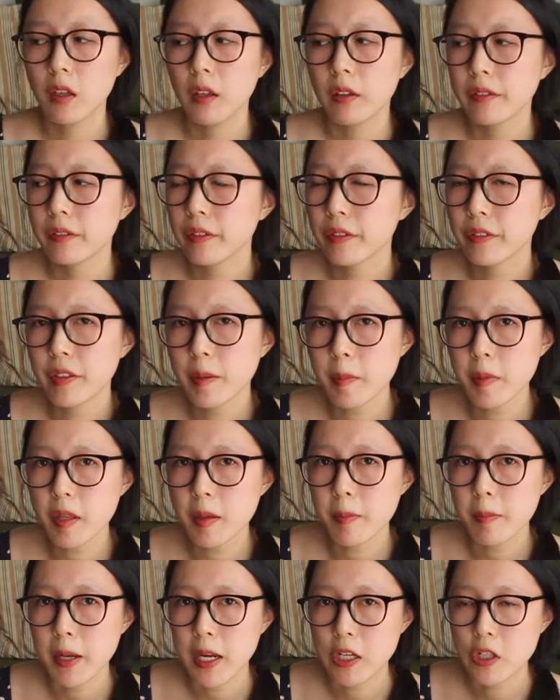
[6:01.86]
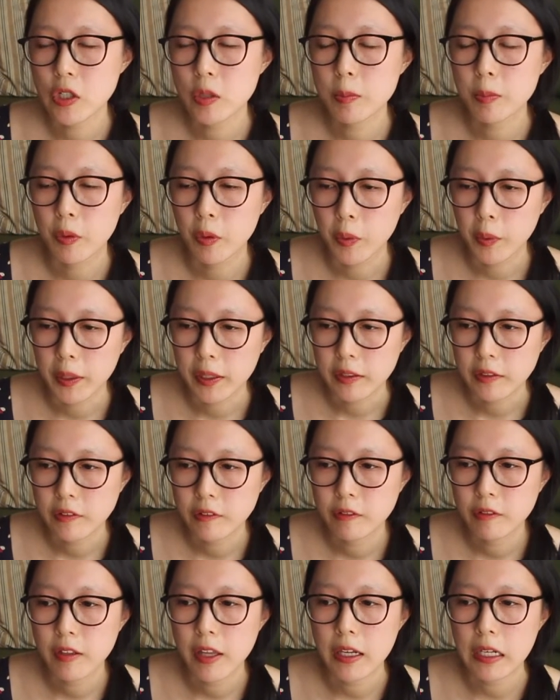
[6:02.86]
So some of the major points
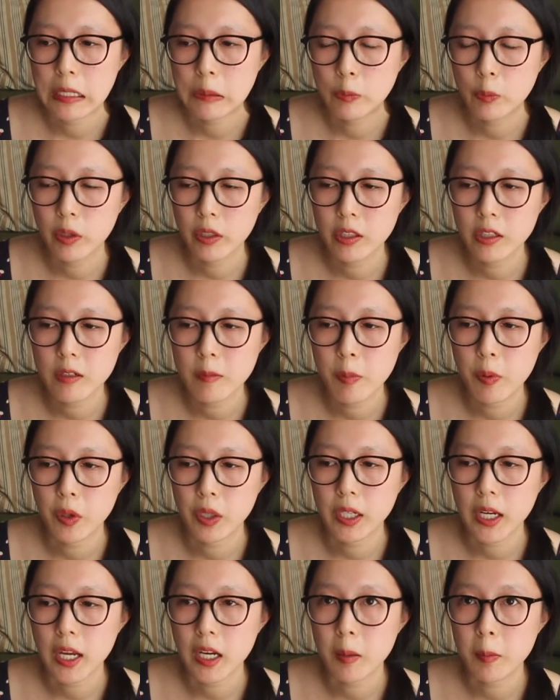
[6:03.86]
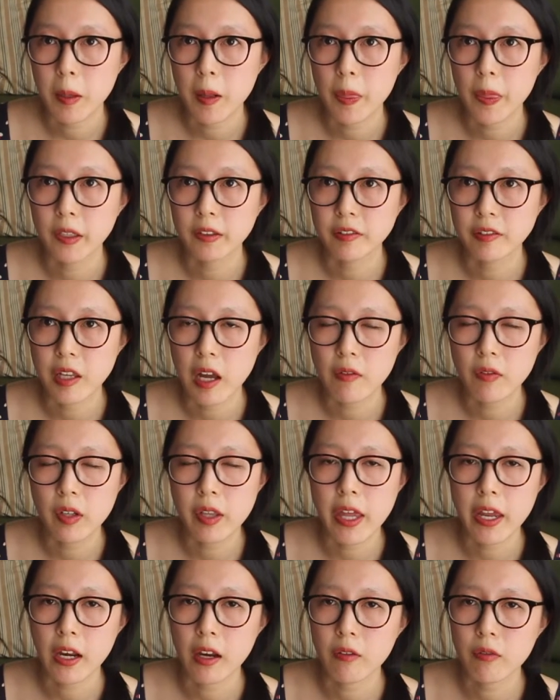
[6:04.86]
that I wanted to point out about this novel
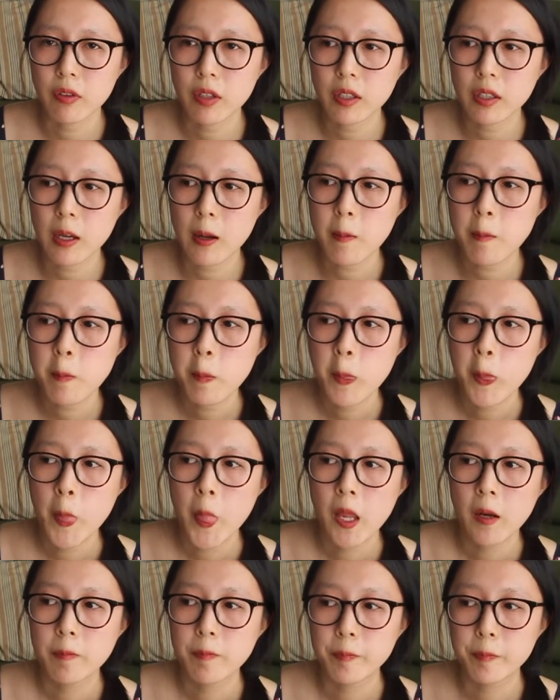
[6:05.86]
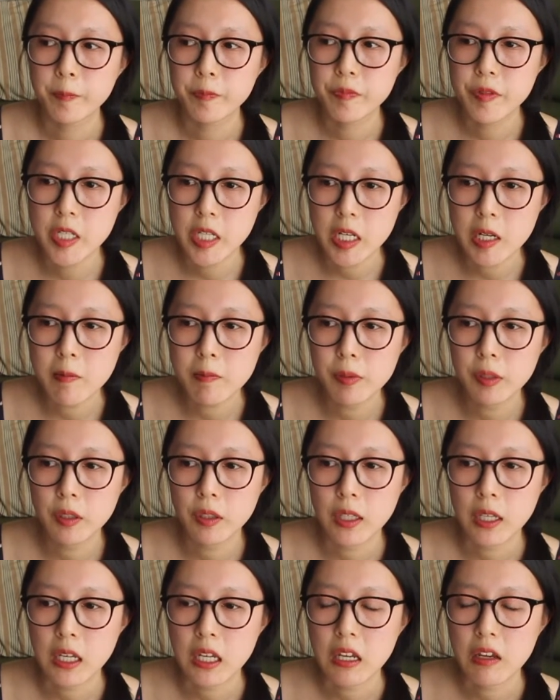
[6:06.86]
that I really didn't
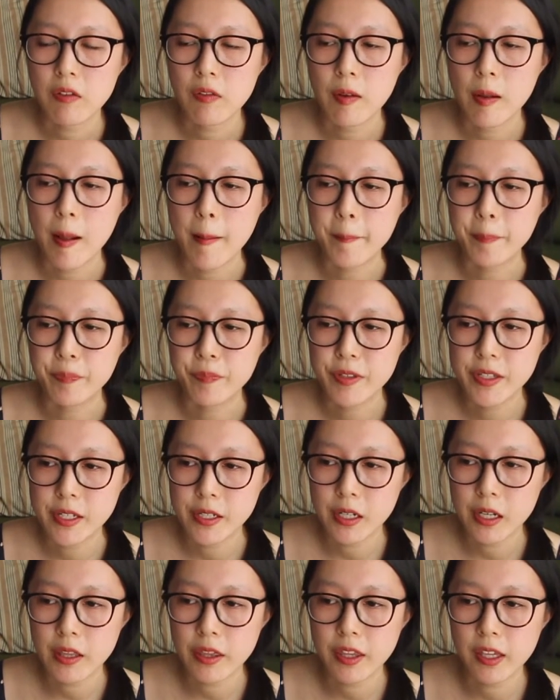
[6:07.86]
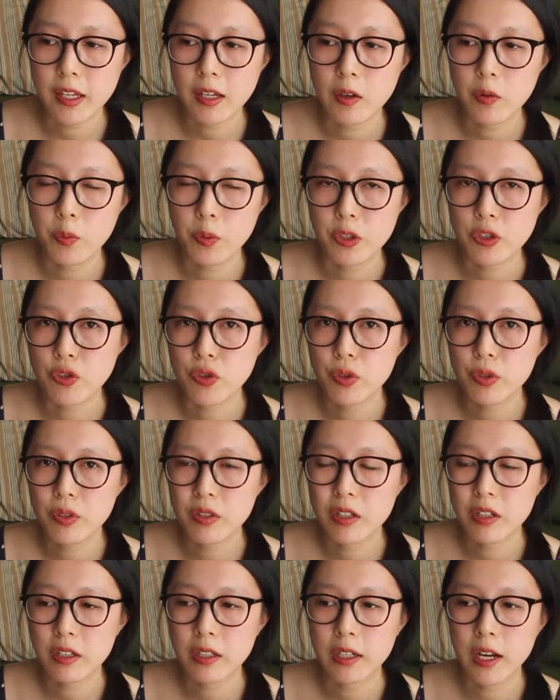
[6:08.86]
believe and didn't think were true
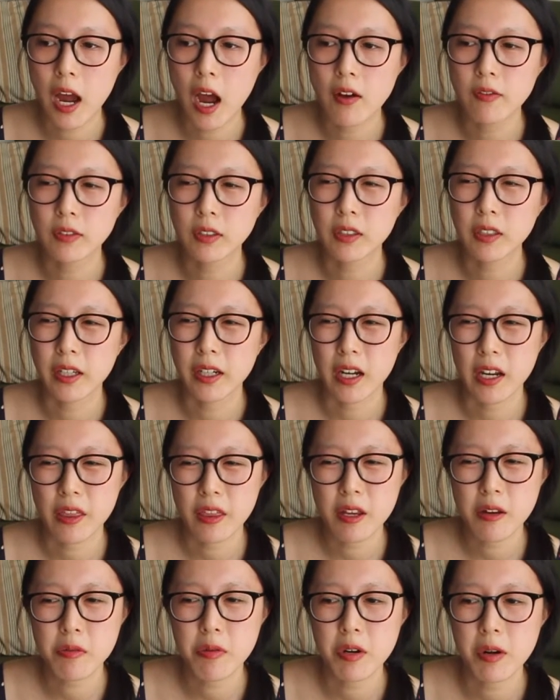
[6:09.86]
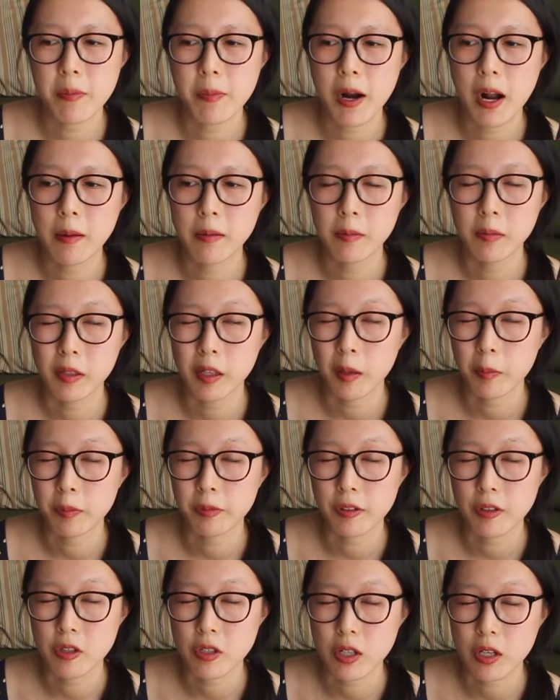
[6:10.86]
to the novel, and I think would have probably
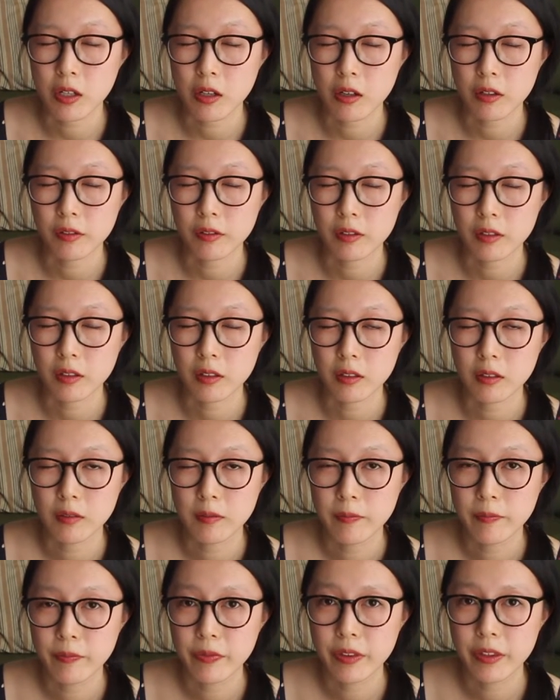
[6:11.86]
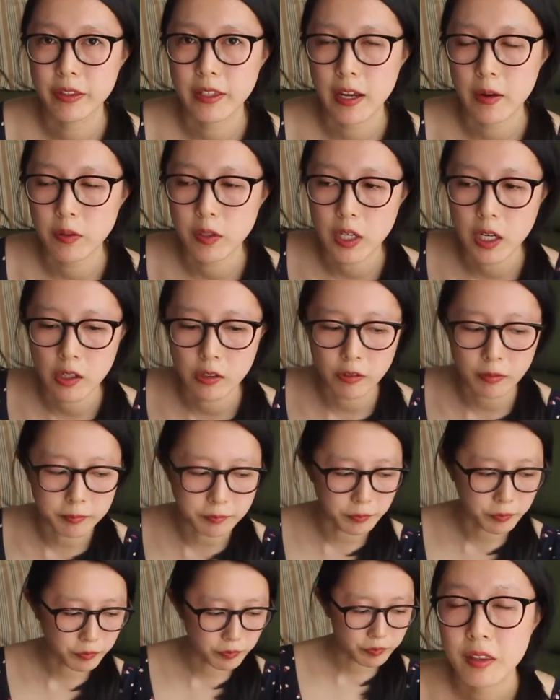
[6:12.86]
upset Jane Austen nowadays.
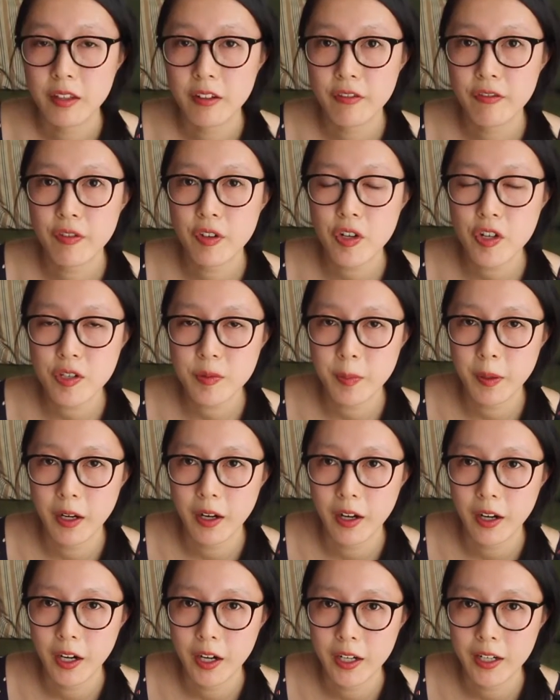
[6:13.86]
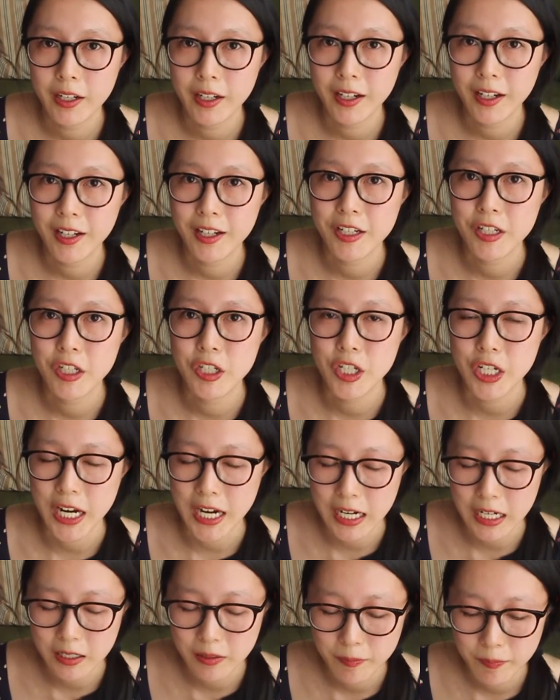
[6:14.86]
The first part is
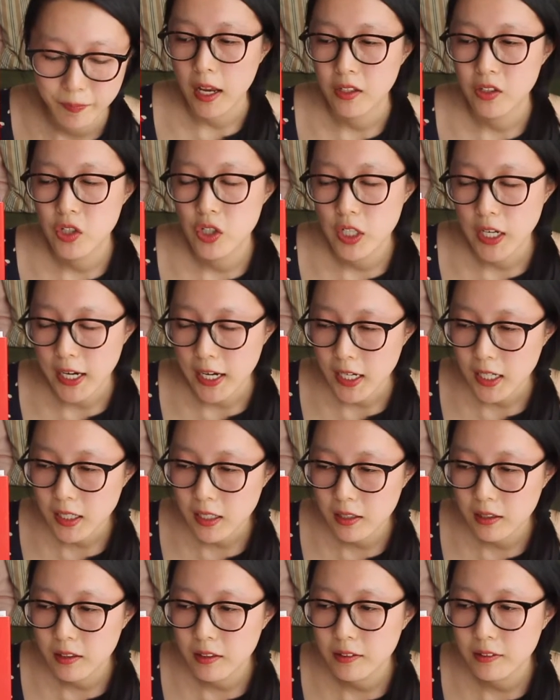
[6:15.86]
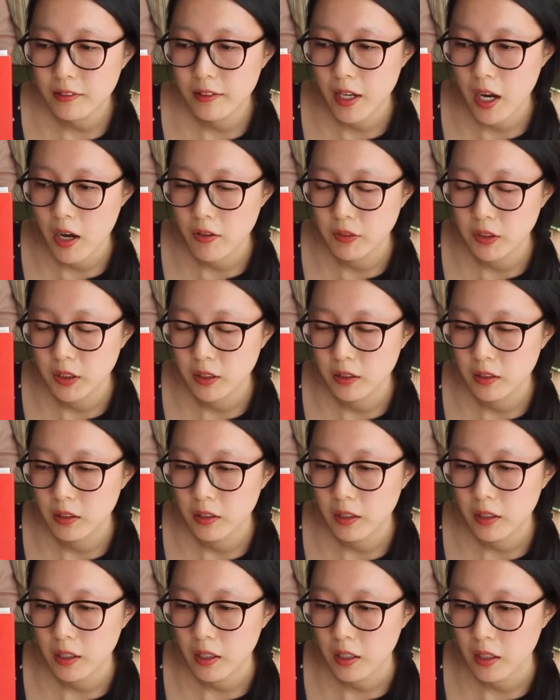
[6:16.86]
Jane. And Jane in this
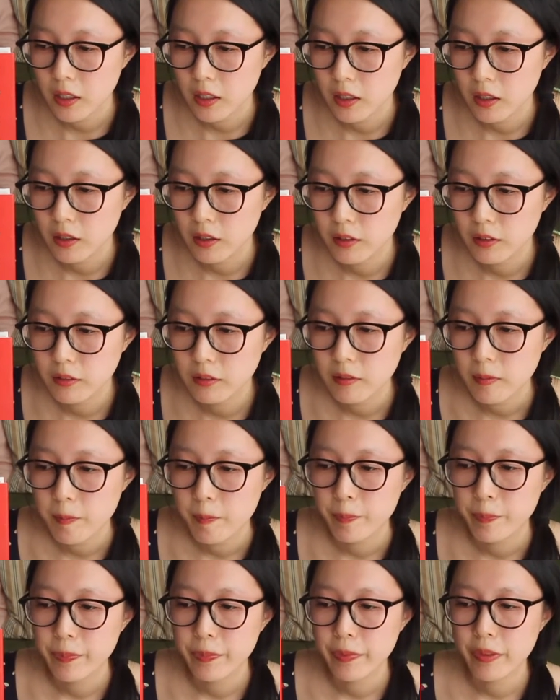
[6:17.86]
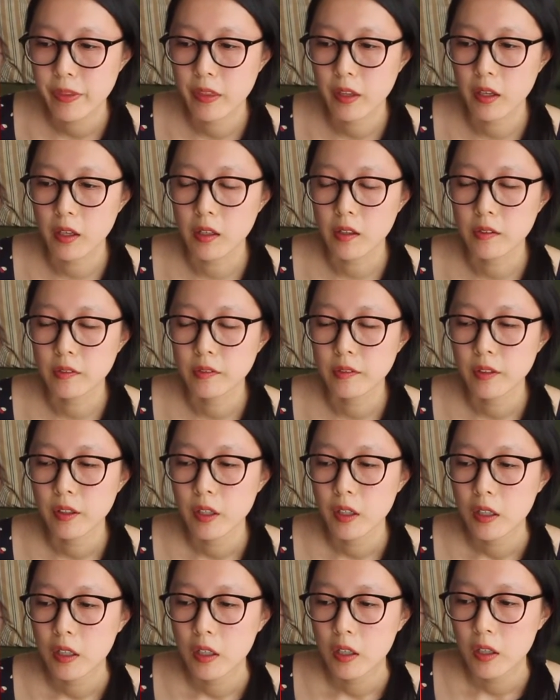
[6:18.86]
novel is this
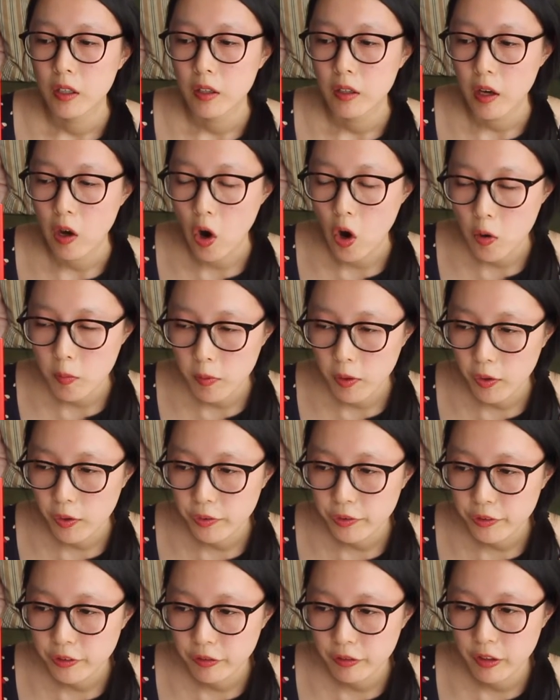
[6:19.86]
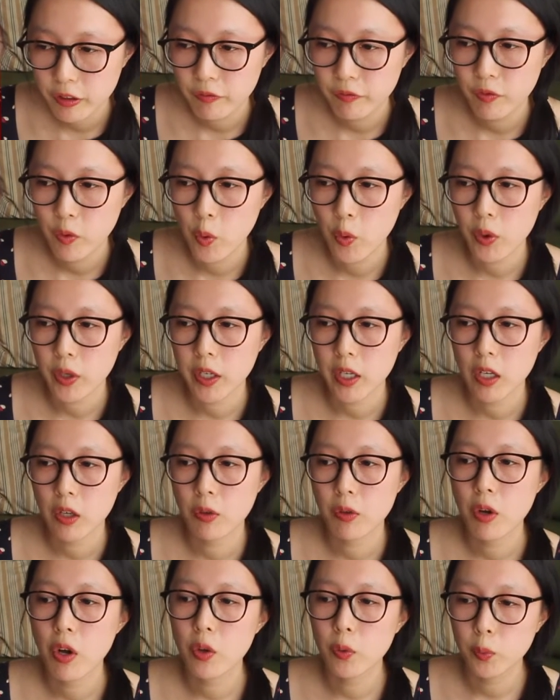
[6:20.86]
almost
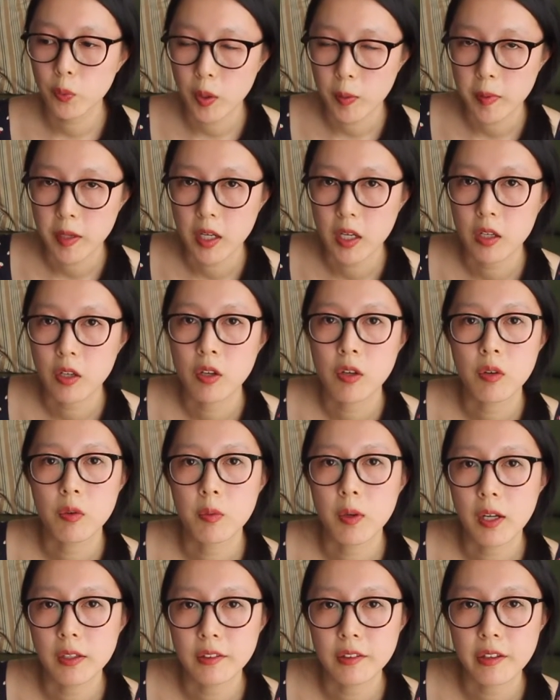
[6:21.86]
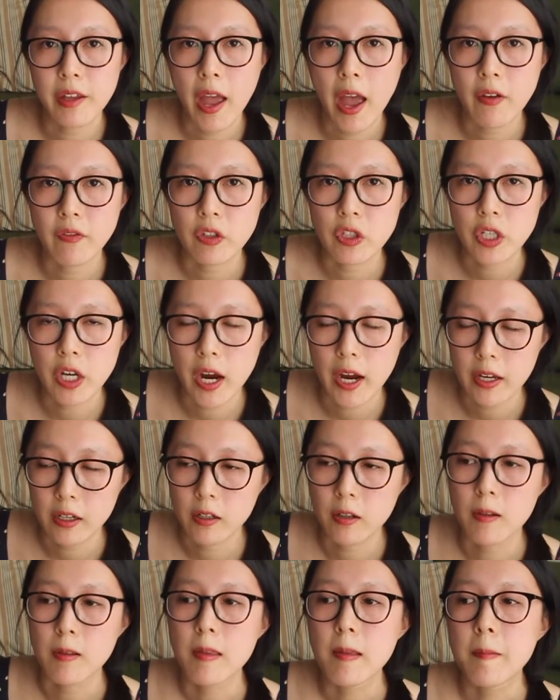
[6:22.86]
40-year-old woman who wants to have a
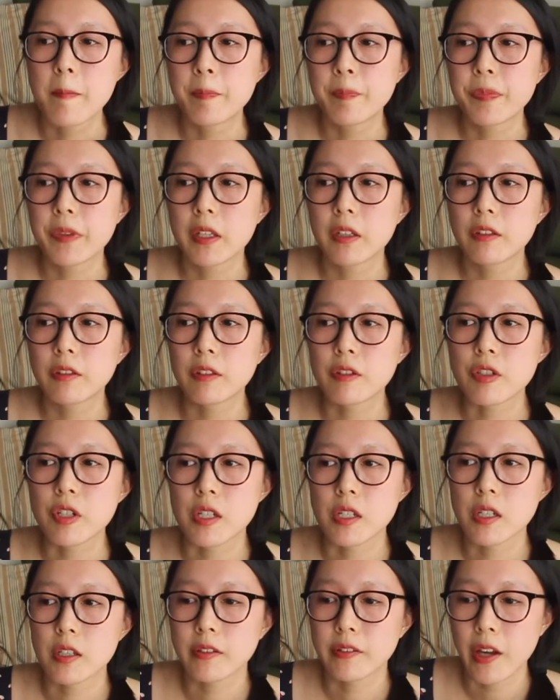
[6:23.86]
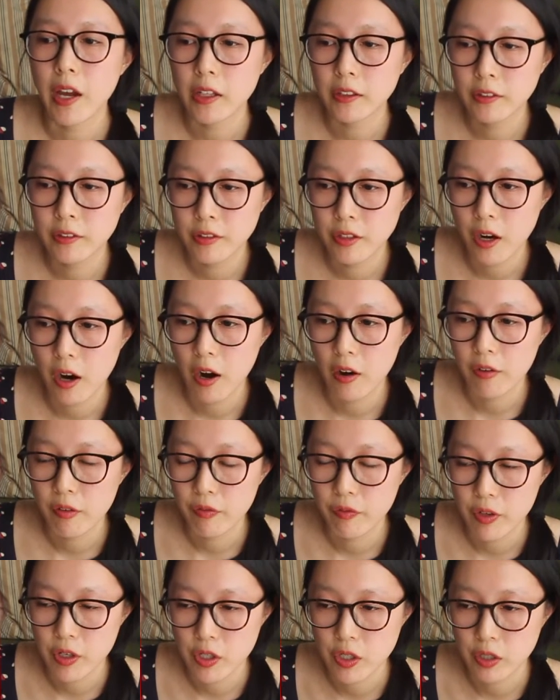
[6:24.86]
child, so she decides to
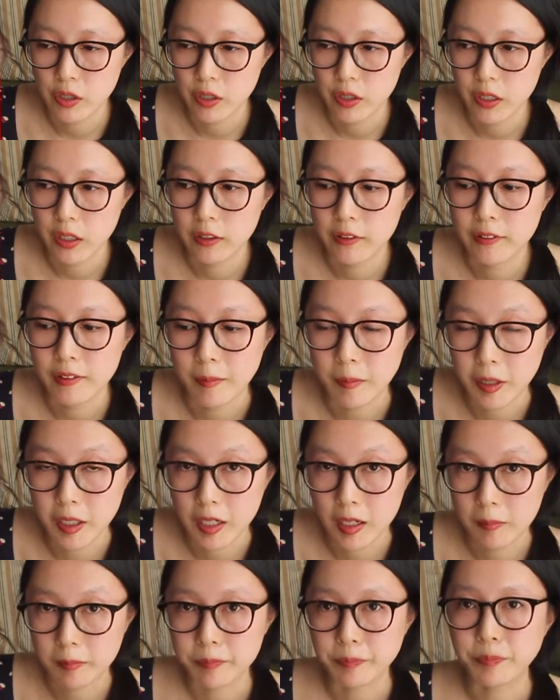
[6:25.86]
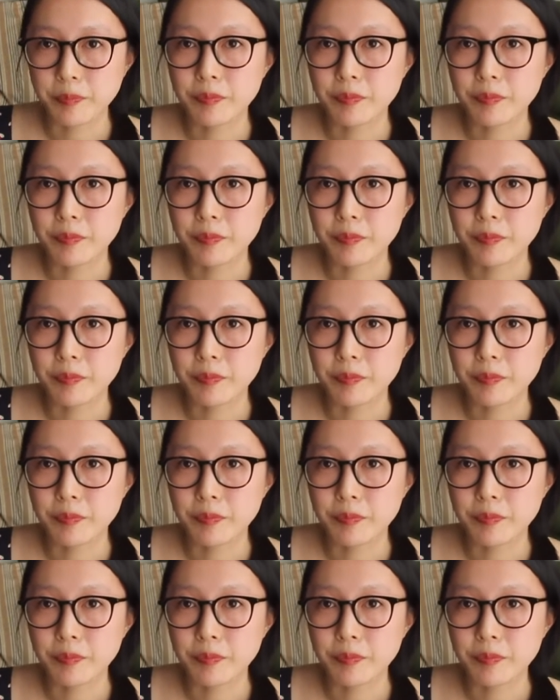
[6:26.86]
artificially inseminate.